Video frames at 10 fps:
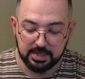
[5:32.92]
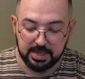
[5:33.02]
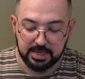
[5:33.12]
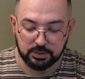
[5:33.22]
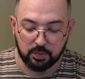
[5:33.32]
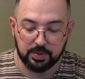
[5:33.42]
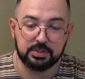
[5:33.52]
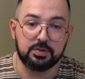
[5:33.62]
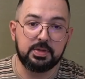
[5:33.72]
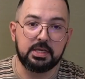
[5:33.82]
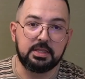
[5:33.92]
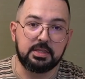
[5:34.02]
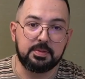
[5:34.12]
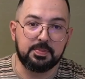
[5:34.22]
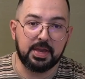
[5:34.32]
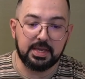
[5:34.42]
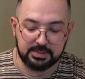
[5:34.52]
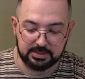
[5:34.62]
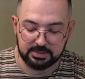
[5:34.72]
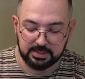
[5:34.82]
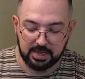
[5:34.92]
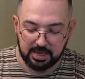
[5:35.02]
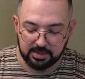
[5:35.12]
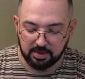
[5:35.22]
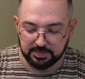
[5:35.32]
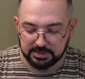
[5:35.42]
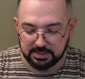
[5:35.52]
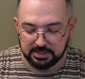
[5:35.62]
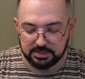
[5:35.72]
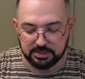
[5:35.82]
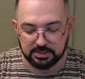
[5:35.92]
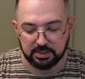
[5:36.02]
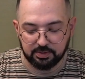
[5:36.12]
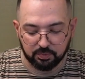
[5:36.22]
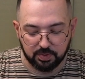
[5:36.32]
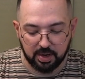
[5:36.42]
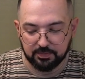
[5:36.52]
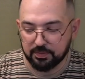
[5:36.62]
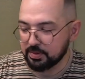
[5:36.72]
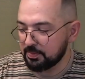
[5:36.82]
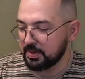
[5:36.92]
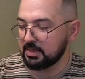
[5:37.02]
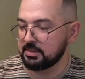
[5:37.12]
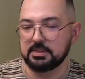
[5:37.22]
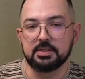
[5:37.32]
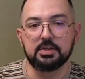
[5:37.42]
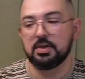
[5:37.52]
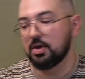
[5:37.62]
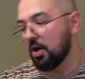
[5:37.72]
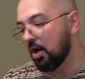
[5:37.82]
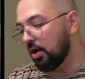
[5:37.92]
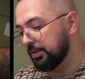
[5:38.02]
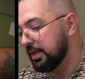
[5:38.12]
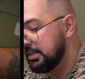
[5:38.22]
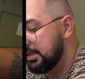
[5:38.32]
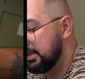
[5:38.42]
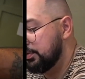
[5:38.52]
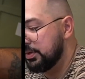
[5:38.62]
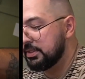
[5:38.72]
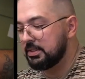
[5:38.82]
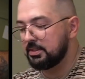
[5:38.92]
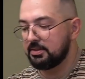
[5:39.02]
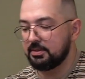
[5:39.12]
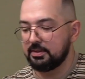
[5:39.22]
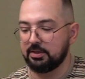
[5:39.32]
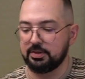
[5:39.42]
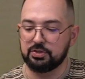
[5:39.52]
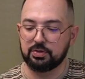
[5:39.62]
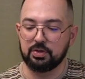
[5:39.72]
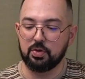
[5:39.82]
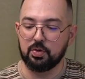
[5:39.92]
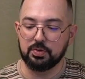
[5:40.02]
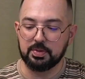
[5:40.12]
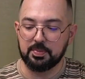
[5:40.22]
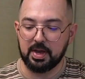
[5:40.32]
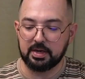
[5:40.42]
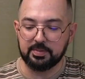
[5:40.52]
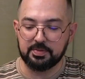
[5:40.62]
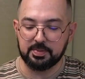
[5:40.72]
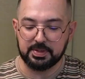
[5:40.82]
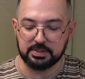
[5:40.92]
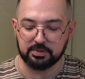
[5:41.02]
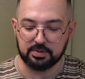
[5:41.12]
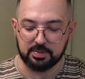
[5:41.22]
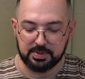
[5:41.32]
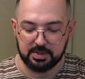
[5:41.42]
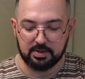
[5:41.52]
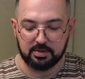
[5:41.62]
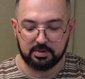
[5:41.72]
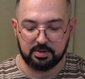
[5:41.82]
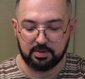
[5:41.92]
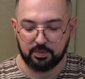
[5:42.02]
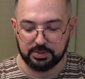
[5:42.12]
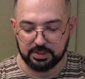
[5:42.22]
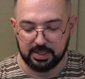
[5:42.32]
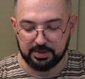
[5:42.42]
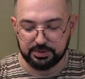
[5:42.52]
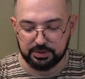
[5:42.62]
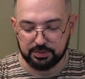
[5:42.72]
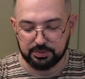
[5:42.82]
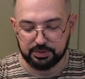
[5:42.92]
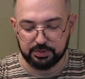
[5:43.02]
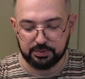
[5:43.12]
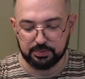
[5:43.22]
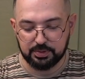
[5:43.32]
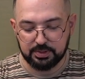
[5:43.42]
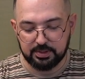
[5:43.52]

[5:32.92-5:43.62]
is going to be the base. And obviously this is just a little rod for the base. All they did was literally drill a hole in the bottom of the pistol grip here, which allows you to